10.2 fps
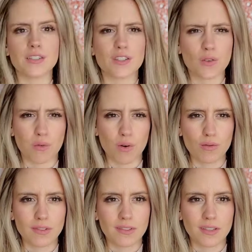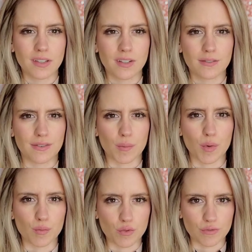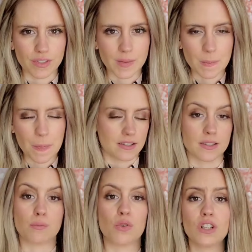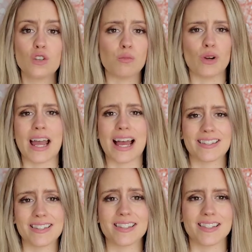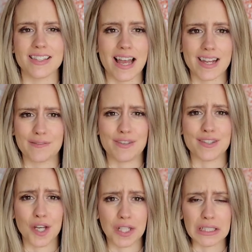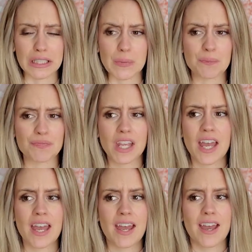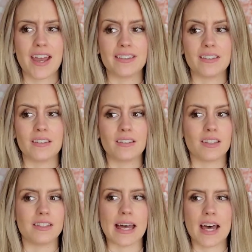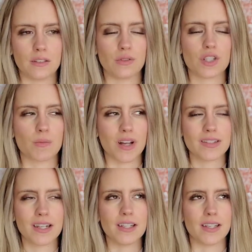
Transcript: this quote from a movie. This poor little boy asks his dad if he's ugly. And the dad, the response that he